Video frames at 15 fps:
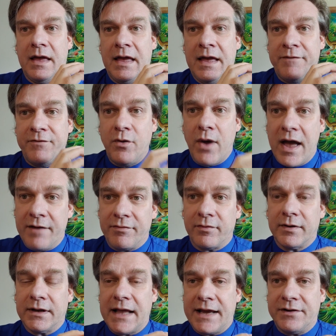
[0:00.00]
If you have a
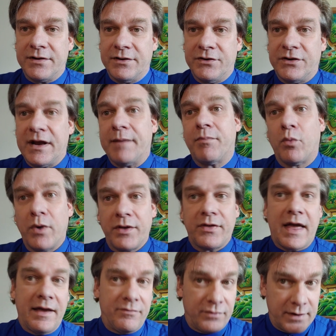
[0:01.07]
relationship with
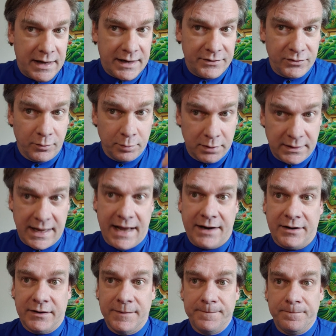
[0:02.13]
a financial
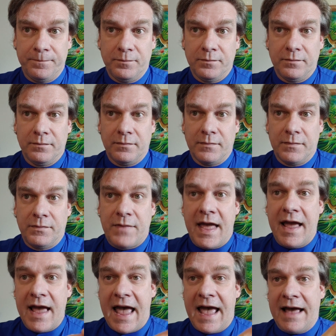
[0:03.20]
planner,
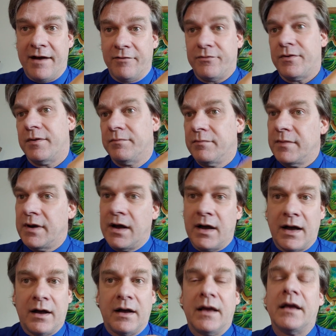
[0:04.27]
they have
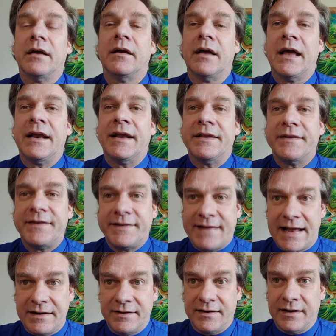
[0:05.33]
an
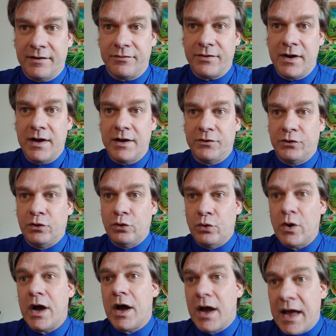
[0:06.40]
incentive
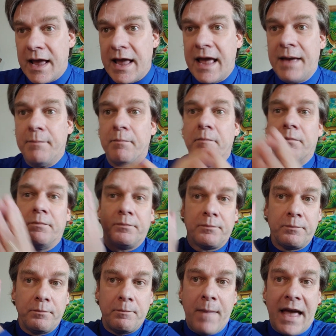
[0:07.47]
to
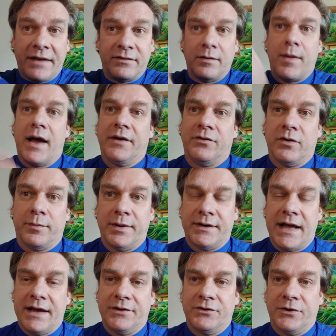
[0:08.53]
maximize your
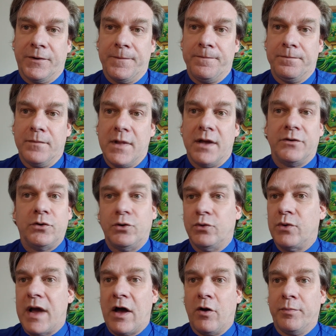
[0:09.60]
potential,
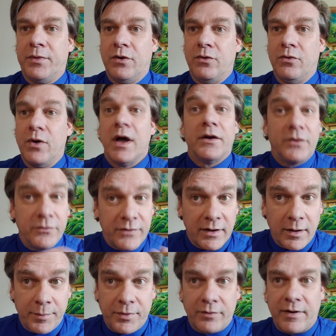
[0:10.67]
to help you
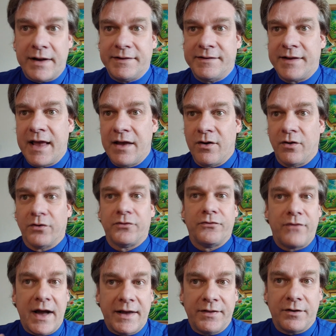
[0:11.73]
develop the right skills,
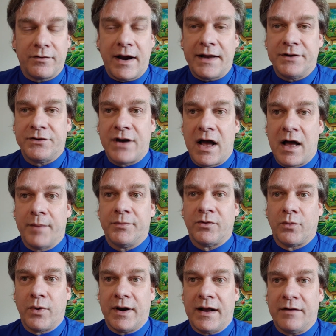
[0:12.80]
find the right jobs,
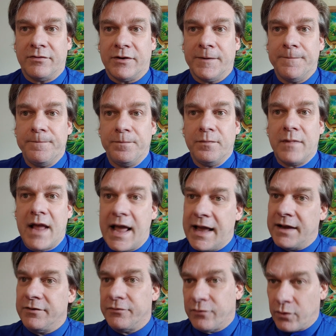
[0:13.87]
or whatever.
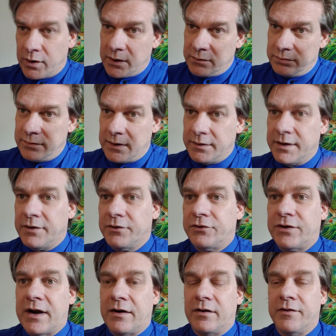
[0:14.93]
And for a little
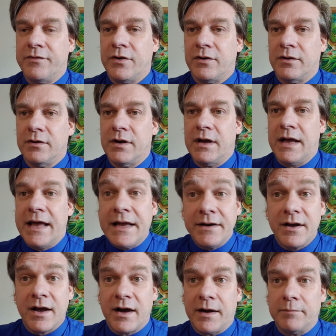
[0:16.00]
share of your
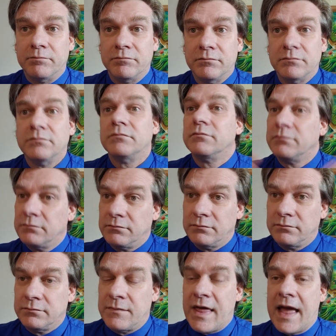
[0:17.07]
income,
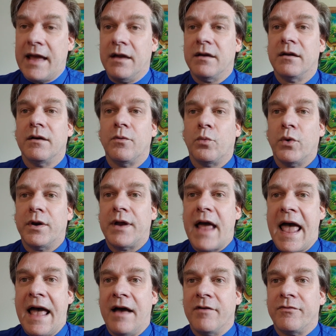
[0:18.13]
they would
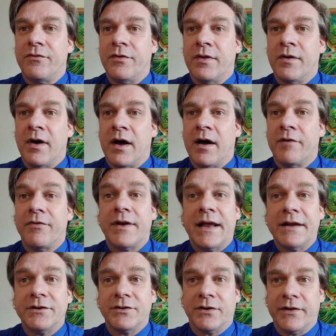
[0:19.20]
have a
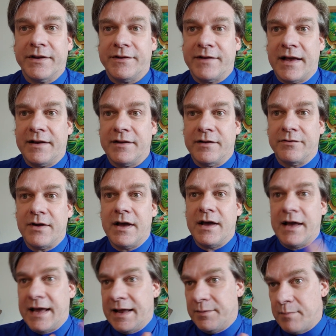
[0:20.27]
financial incentive
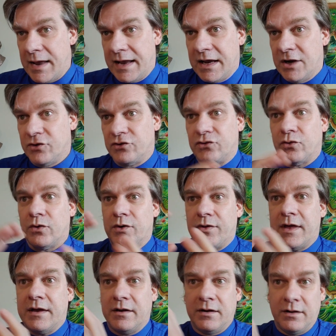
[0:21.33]
in making sure
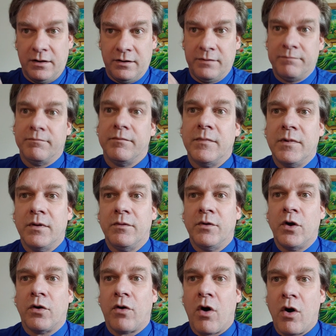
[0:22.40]
that
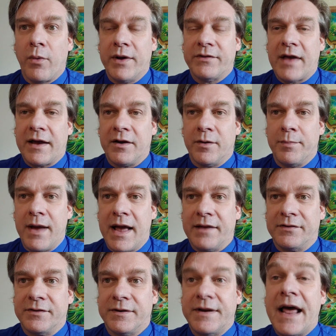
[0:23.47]
you're always at your
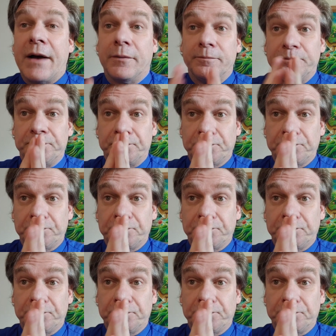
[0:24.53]
best. Now,